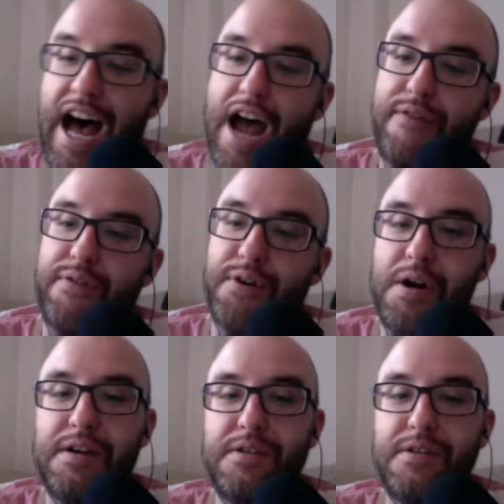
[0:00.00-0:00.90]
I've
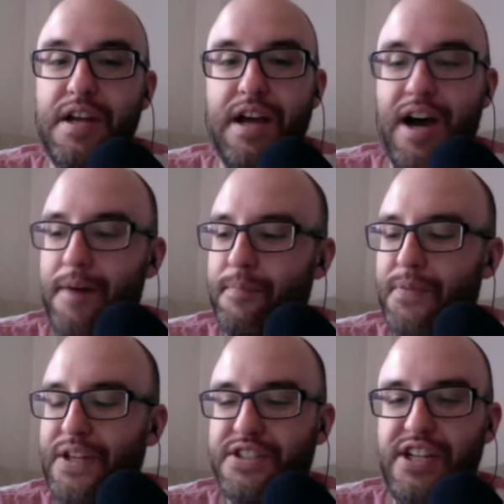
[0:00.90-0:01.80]
heard
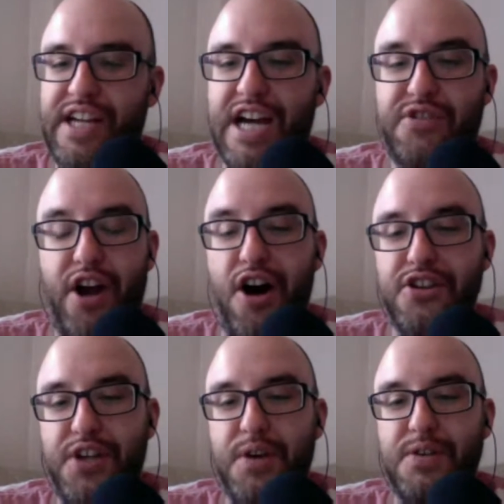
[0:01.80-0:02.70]
things to the contrary.
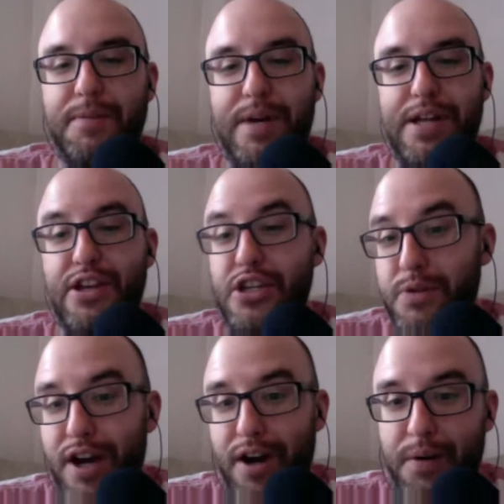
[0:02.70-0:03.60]
Also, somebody that
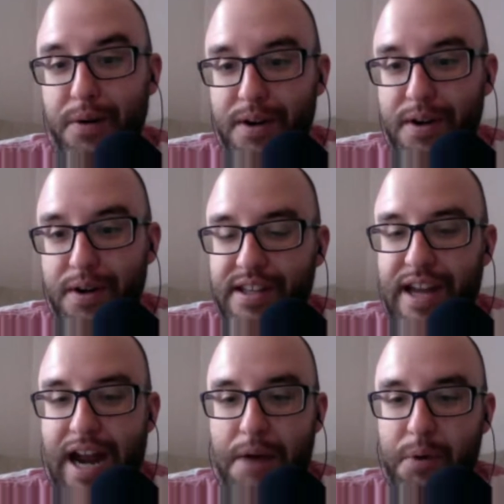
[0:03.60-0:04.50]
you know
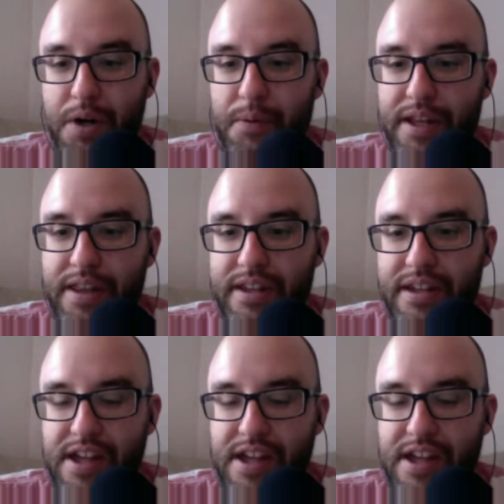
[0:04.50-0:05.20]
that I work with,